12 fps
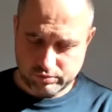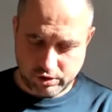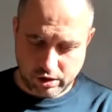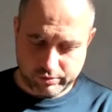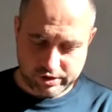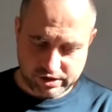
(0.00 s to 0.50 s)

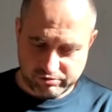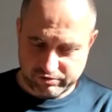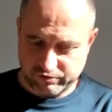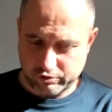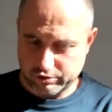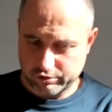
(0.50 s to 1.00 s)
commonly
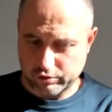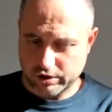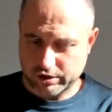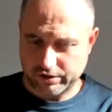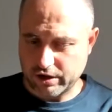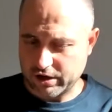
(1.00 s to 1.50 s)
refer to
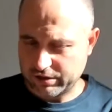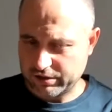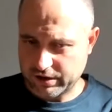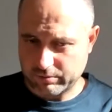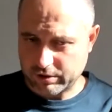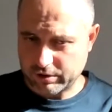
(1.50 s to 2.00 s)
are The Hard
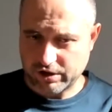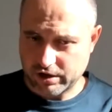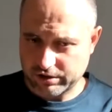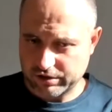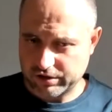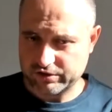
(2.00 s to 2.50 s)
Thing About
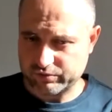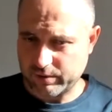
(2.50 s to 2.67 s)
Hard Things